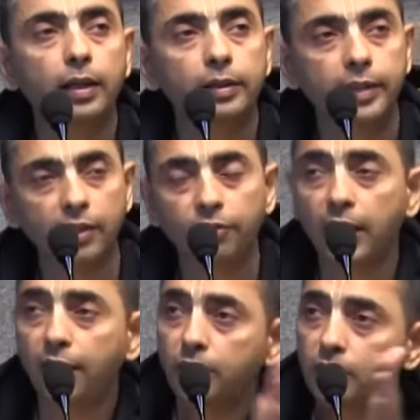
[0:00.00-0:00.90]
Then we
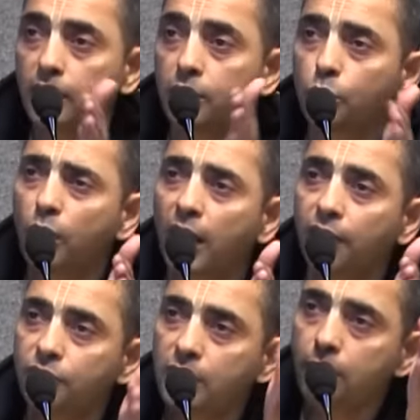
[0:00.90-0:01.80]
have the theists who
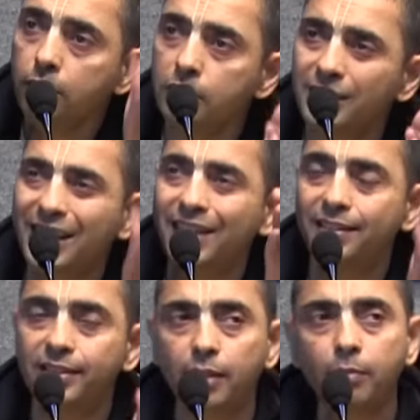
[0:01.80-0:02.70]
have some
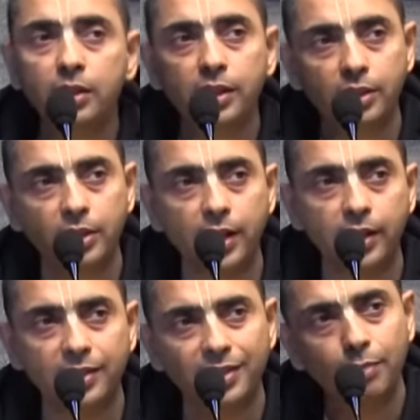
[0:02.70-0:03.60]
sense, some
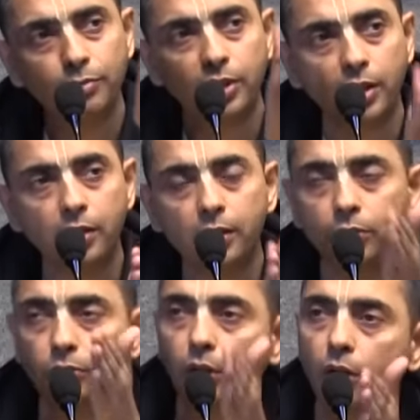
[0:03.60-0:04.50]
understanding, some surrender
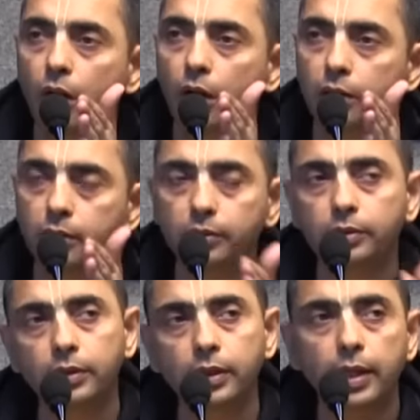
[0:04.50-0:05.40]
to the Lord,
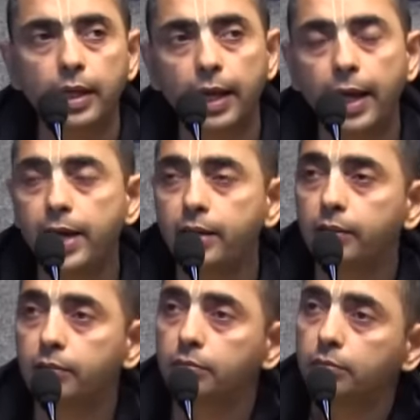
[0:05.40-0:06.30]

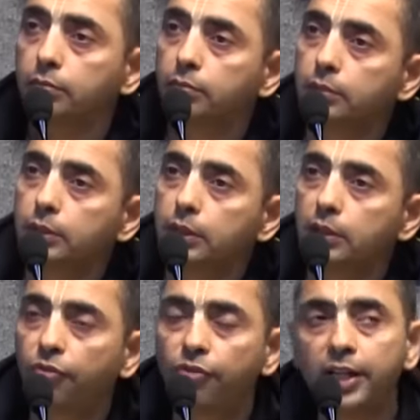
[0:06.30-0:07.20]
and
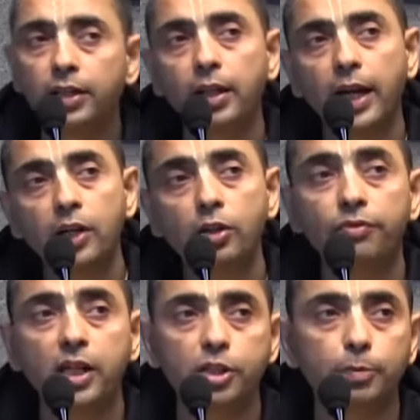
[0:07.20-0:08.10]
the final end
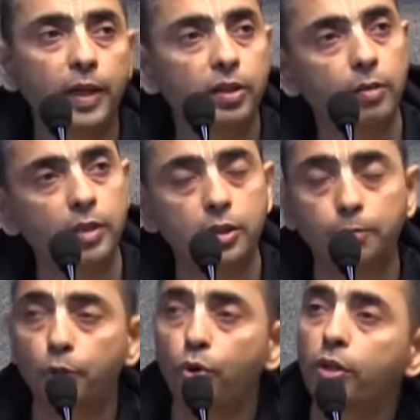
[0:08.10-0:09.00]
of that spectrum is
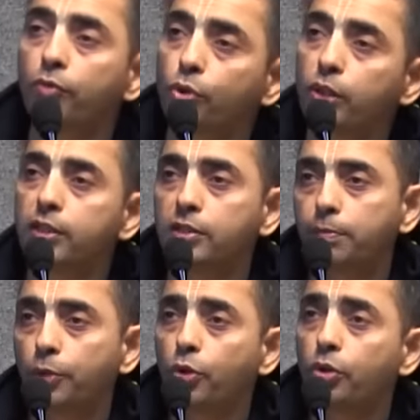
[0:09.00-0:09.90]
pure devotees,
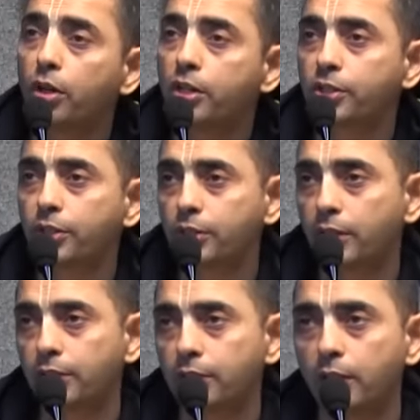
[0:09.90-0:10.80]
pure
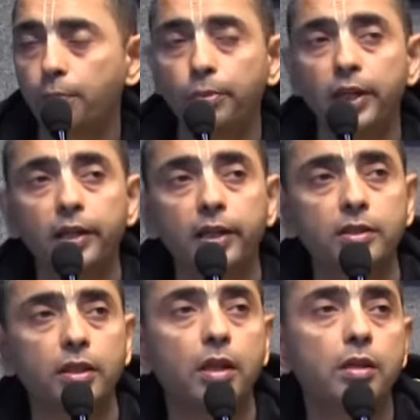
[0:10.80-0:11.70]
consciousness, completely
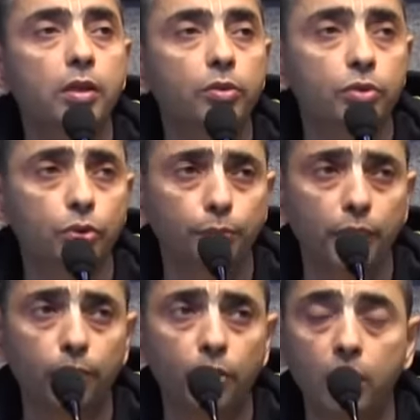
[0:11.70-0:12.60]
surrendered to the
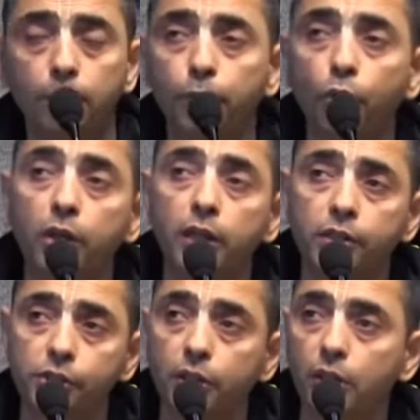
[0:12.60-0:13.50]
Supreme Lord, purely
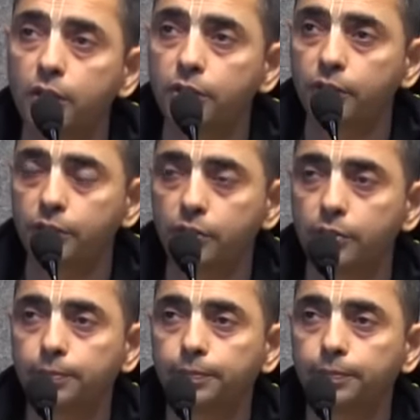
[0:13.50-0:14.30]
Krishna conscious.